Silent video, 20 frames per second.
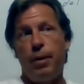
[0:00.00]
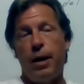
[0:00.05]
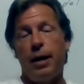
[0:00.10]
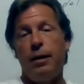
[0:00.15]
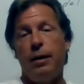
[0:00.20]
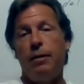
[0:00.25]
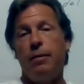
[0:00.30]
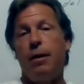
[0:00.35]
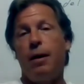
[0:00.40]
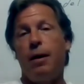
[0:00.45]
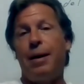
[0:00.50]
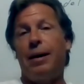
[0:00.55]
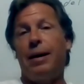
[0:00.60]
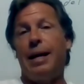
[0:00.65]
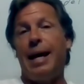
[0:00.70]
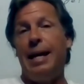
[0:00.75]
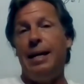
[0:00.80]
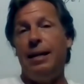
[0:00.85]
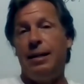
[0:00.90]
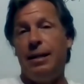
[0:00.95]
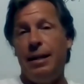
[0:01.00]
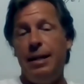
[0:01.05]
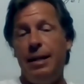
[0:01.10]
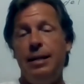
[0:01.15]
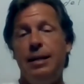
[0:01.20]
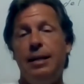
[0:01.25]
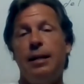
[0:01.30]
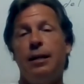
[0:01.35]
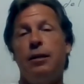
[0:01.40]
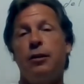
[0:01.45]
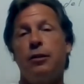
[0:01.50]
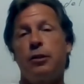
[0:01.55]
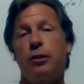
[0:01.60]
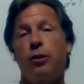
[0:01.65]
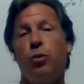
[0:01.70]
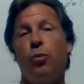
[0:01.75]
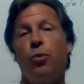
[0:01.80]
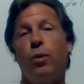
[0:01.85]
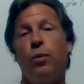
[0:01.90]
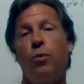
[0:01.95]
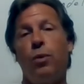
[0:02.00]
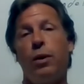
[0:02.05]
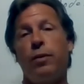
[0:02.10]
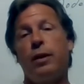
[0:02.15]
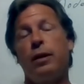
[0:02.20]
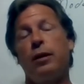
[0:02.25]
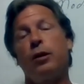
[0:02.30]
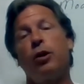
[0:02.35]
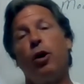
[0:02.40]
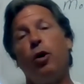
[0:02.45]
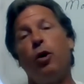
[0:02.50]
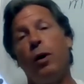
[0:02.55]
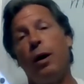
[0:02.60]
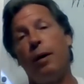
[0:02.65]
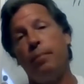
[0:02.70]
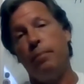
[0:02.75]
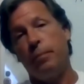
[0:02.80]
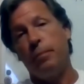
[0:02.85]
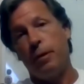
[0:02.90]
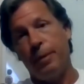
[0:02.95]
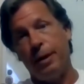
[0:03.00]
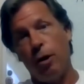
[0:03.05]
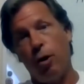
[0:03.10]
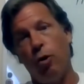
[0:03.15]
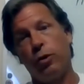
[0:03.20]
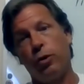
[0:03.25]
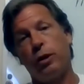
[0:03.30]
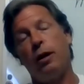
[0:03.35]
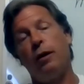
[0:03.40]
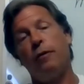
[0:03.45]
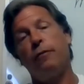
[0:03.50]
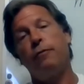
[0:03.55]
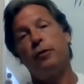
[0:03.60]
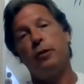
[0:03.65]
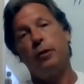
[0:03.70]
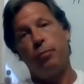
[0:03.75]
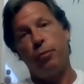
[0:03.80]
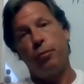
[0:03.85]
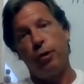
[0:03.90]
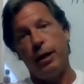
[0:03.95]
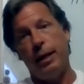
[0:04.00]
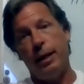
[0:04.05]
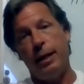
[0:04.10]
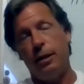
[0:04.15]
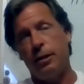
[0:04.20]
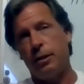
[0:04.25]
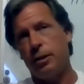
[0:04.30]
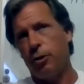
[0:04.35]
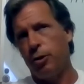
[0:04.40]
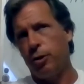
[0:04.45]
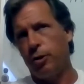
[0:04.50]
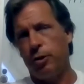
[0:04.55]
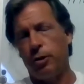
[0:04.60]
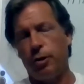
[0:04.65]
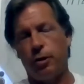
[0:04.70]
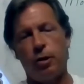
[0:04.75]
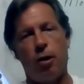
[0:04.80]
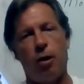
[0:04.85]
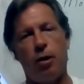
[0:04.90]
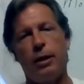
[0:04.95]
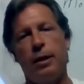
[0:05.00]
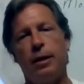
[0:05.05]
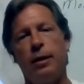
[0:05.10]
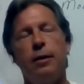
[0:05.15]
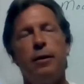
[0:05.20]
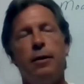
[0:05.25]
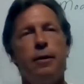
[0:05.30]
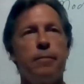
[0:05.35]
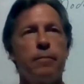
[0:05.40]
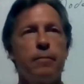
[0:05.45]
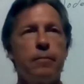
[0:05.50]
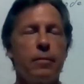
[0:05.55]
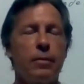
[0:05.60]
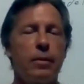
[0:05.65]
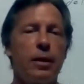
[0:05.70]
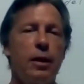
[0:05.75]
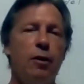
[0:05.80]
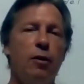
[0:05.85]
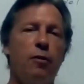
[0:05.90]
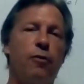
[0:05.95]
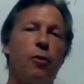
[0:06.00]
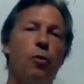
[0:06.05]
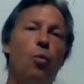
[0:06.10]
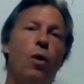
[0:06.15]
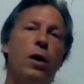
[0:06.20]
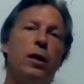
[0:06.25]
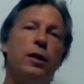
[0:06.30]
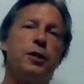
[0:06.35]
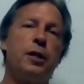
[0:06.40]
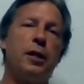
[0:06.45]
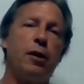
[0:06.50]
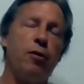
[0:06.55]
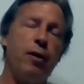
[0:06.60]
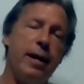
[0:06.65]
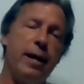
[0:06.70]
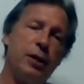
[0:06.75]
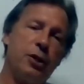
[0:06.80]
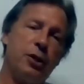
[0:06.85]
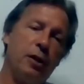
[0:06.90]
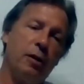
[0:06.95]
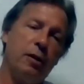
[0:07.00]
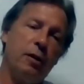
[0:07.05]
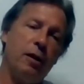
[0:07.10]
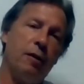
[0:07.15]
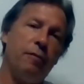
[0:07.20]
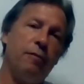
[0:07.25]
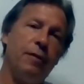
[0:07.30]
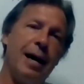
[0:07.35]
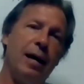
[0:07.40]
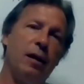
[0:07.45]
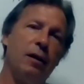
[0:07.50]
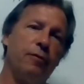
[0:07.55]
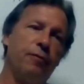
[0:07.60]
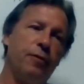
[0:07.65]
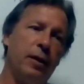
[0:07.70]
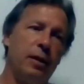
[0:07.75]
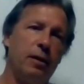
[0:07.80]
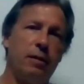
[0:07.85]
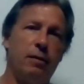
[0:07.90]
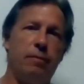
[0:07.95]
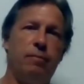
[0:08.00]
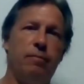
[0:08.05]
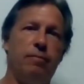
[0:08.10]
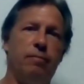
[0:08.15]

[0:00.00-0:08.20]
but about 18 years to where they grow up to be old enough to breed. So you're talking, for one generation of elephant